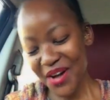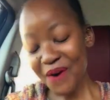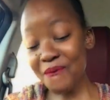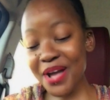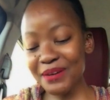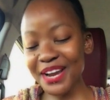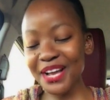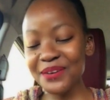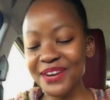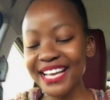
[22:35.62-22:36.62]
Wearing
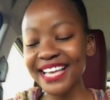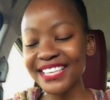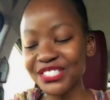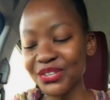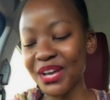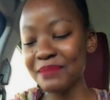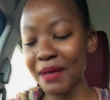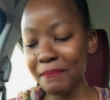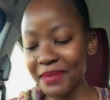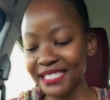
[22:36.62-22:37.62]
a ring and used to him
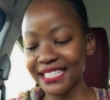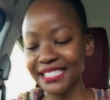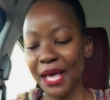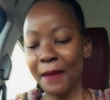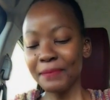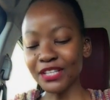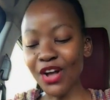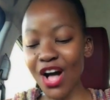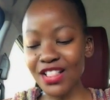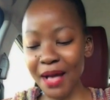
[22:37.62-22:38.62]
our missus, built
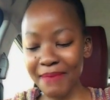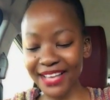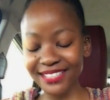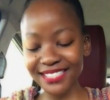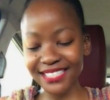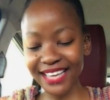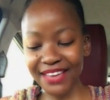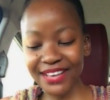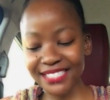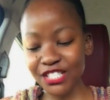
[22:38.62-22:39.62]
all our mansions and
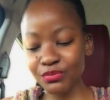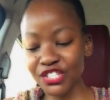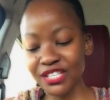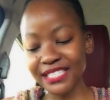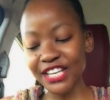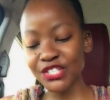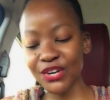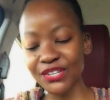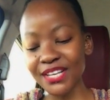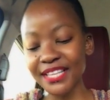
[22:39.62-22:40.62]
gave us his riches,
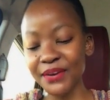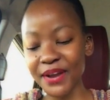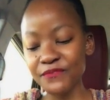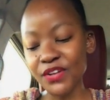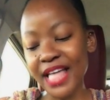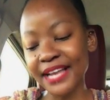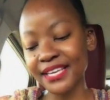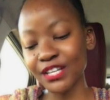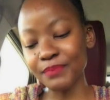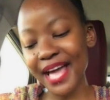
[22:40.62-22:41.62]
eternally grateful and
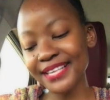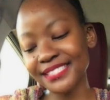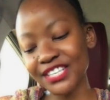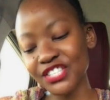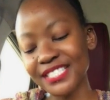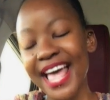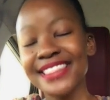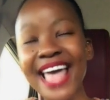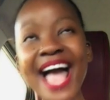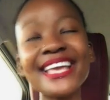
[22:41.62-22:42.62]
healed by his stitches,
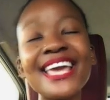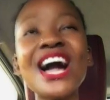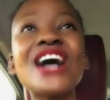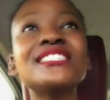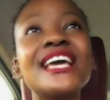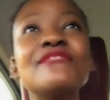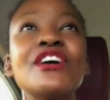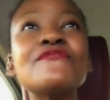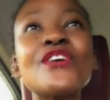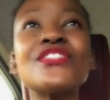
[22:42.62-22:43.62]
thanking our
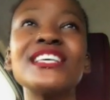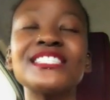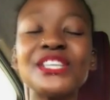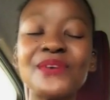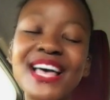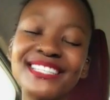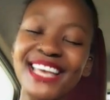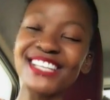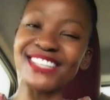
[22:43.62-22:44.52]
Savior for this new edition.